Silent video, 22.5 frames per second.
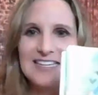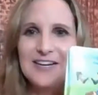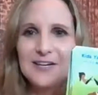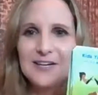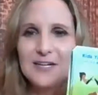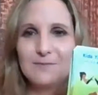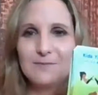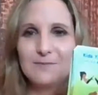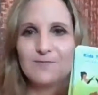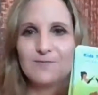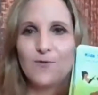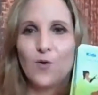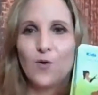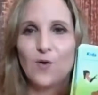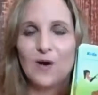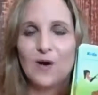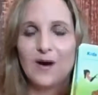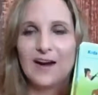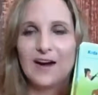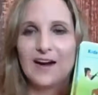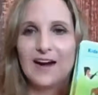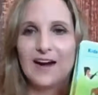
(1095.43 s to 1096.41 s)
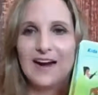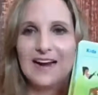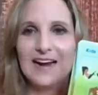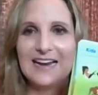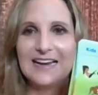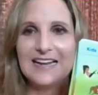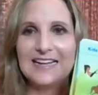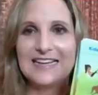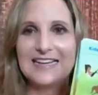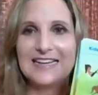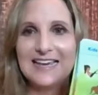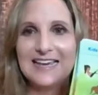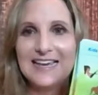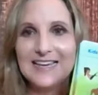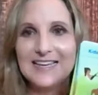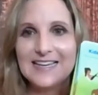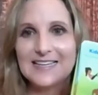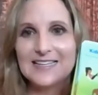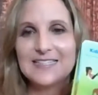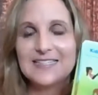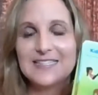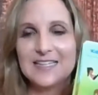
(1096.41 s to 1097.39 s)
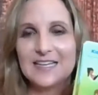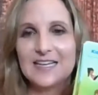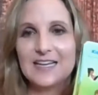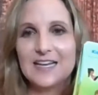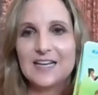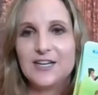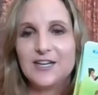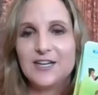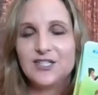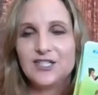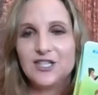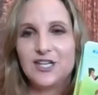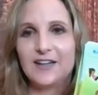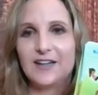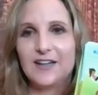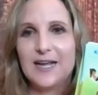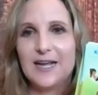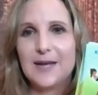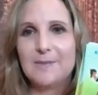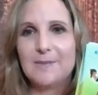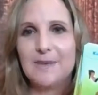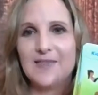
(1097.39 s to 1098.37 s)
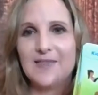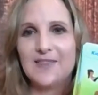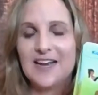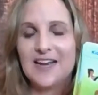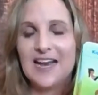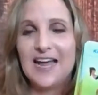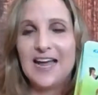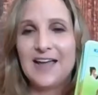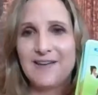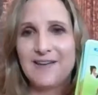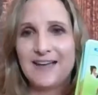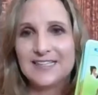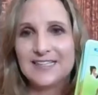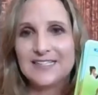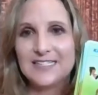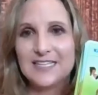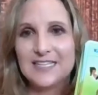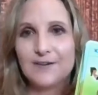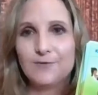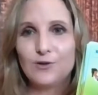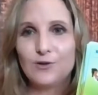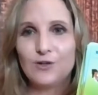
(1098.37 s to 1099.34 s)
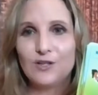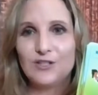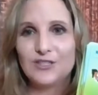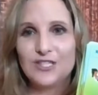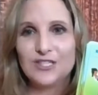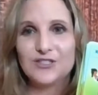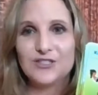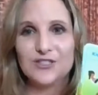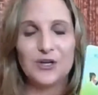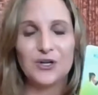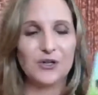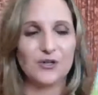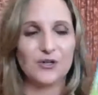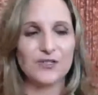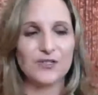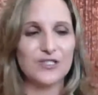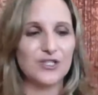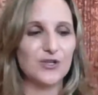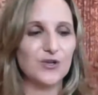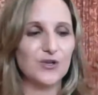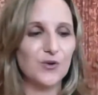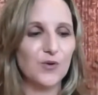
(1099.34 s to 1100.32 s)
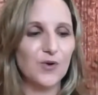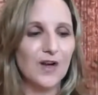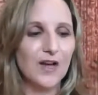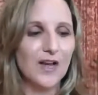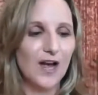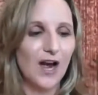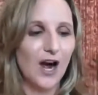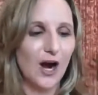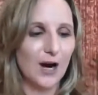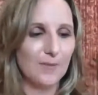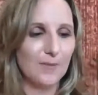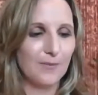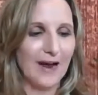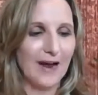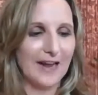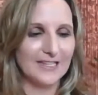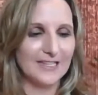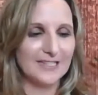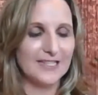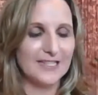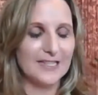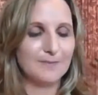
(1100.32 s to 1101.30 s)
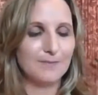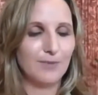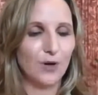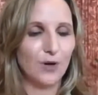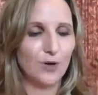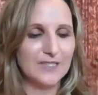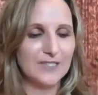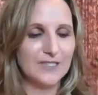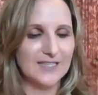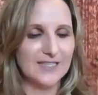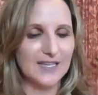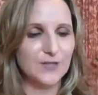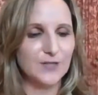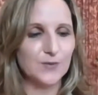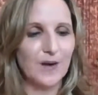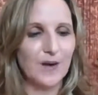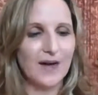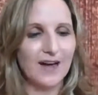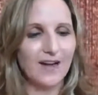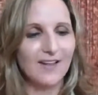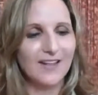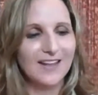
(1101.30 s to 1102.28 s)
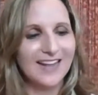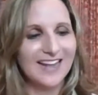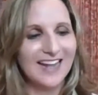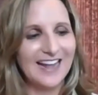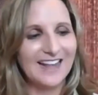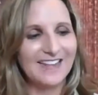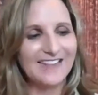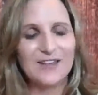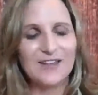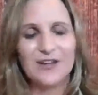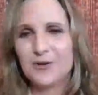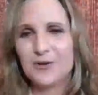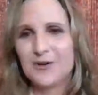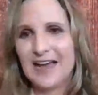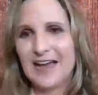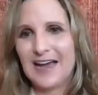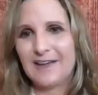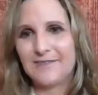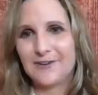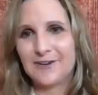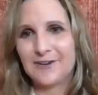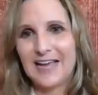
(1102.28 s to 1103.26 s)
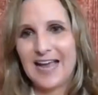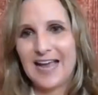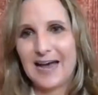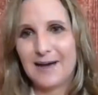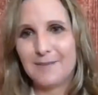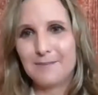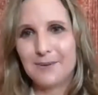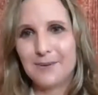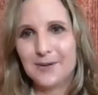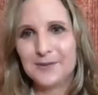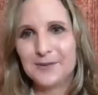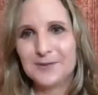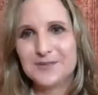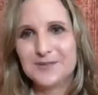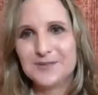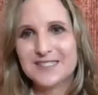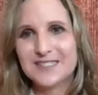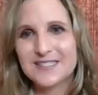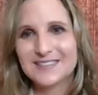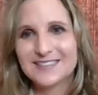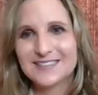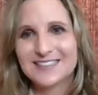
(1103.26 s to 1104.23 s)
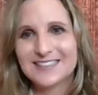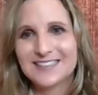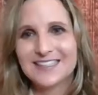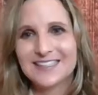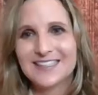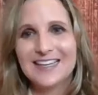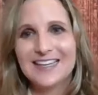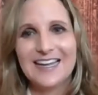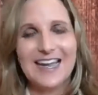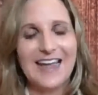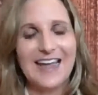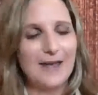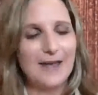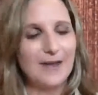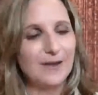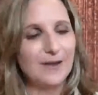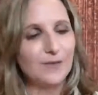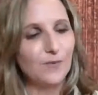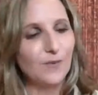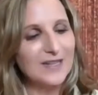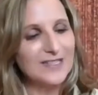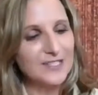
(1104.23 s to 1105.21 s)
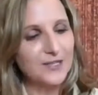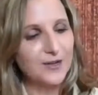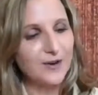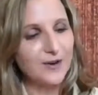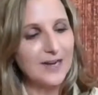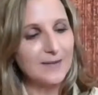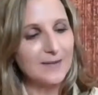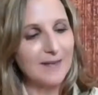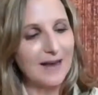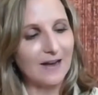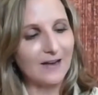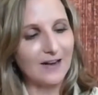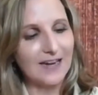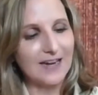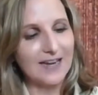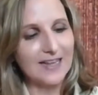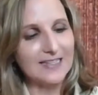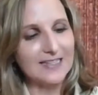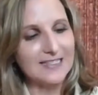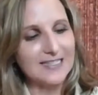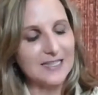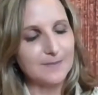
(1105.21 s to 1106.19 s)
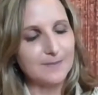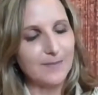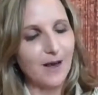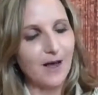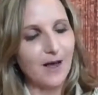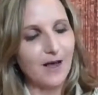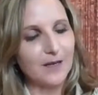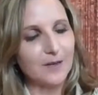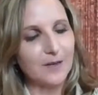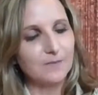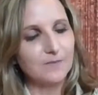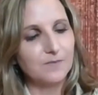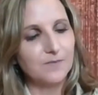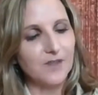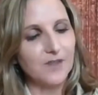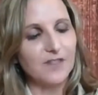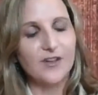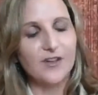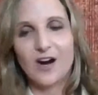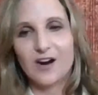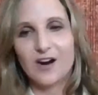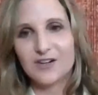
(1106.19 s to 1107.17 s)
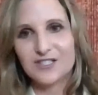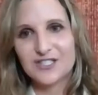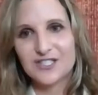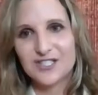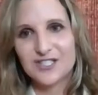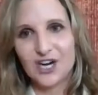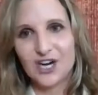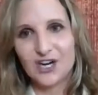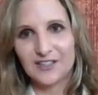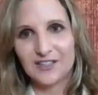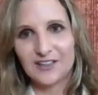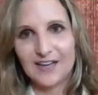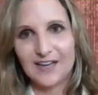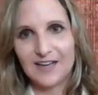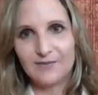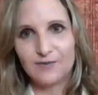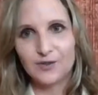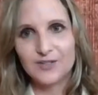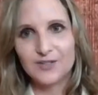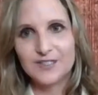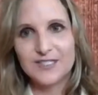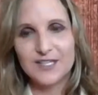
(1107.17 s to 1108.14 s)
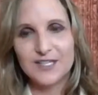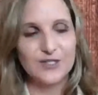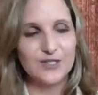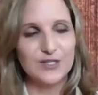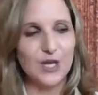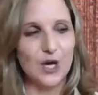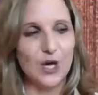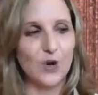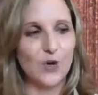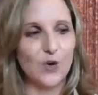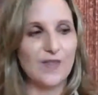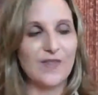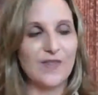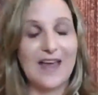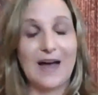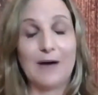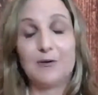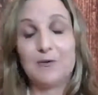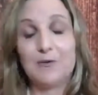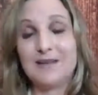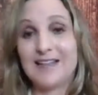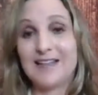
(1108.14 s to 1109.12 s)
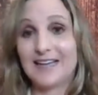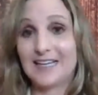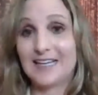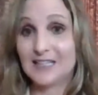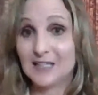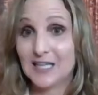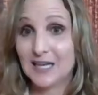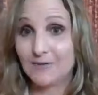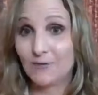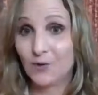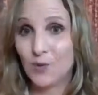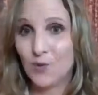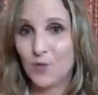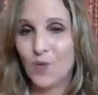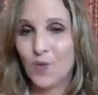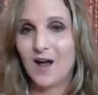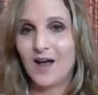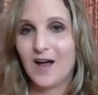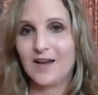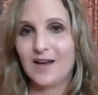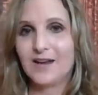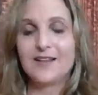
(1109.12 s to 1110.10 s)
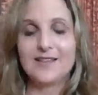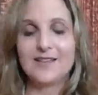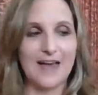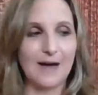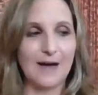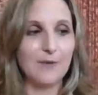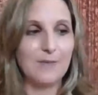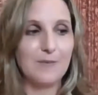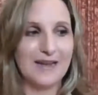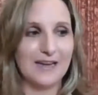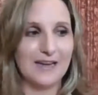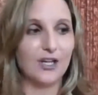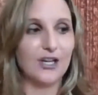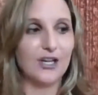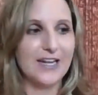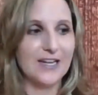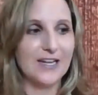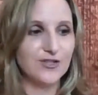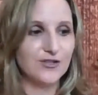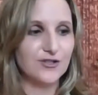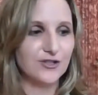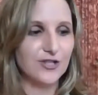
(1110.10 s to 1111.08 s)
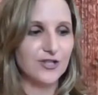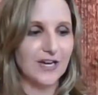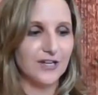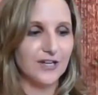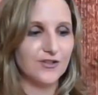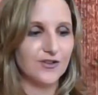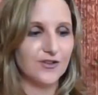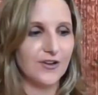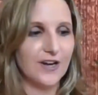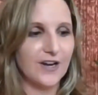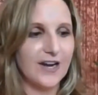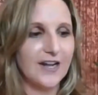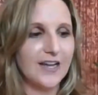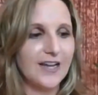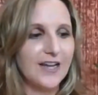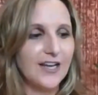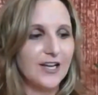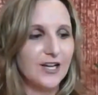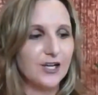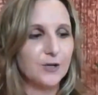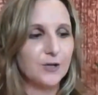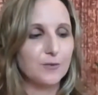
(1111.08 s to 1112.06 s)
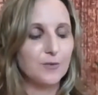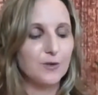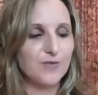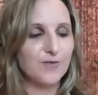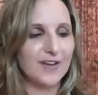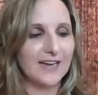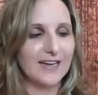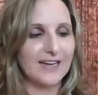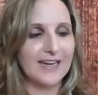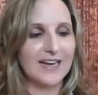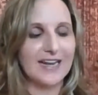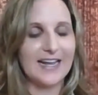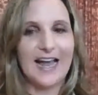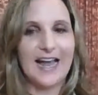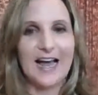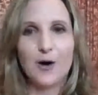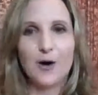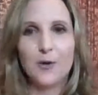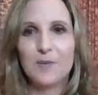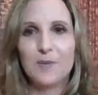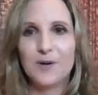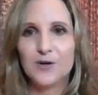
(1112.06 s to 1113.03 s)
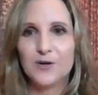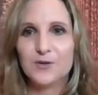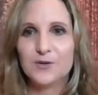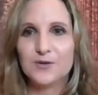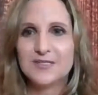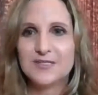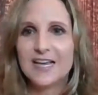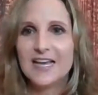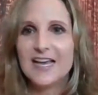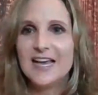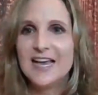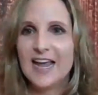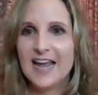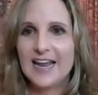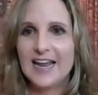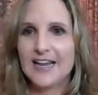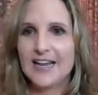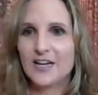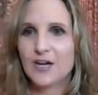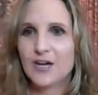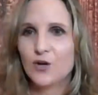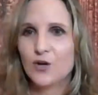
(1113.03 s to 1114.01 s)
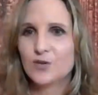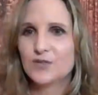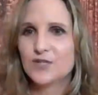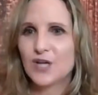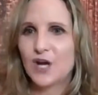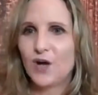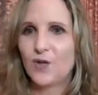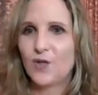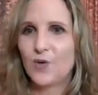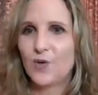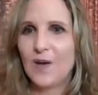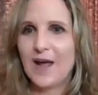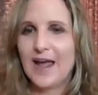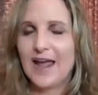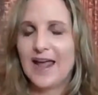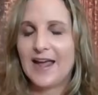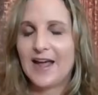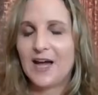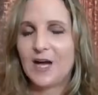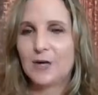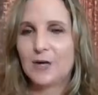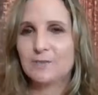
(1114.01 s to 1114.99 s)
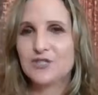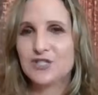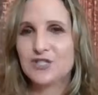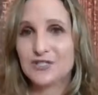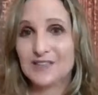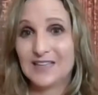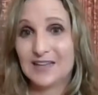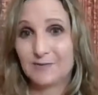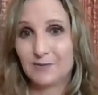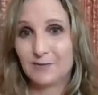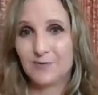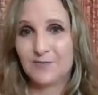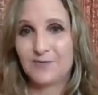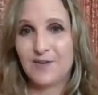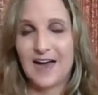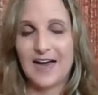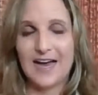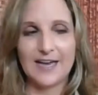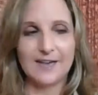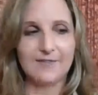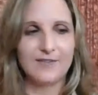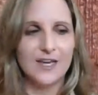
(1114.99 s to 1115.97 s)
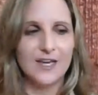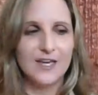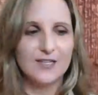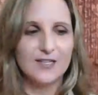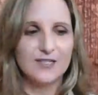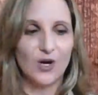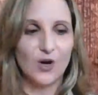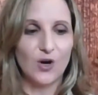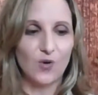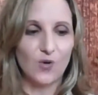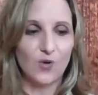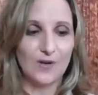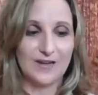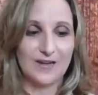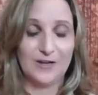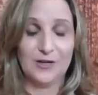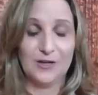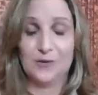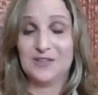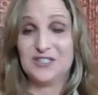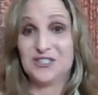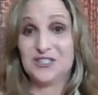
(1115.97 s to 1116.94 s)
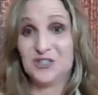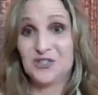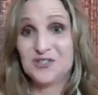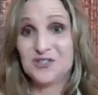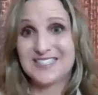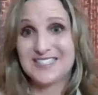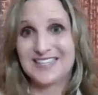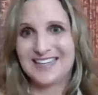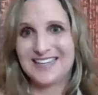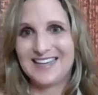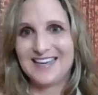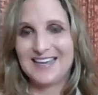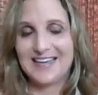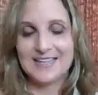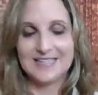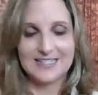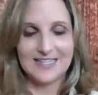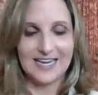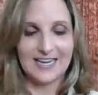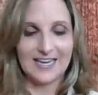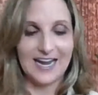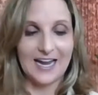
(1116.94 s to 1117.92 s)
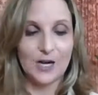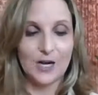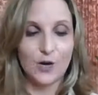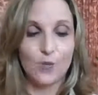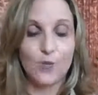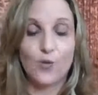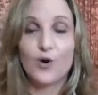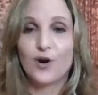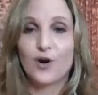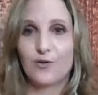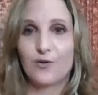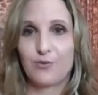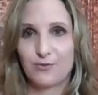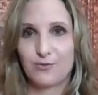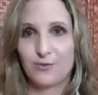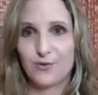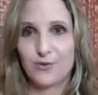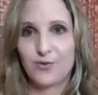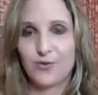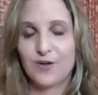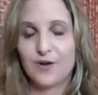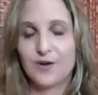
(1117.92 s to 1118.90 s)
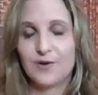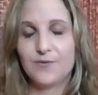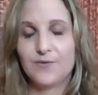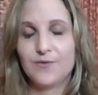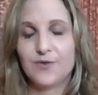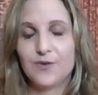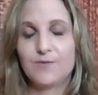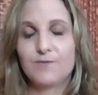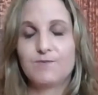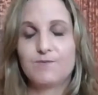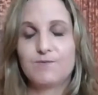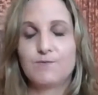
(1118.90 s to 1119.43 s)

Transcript: geared them for kids initially, but then I've had several adults who are practicing the poses as well. And, you have your cat pose. Uh-huh. And what's great about it is at the bottom, there are starred levels. So that would be like a level 1. That would be a good introductory. You're moving into cow pose and it goes all the way to level 5. So, adults and kids can kind of work through the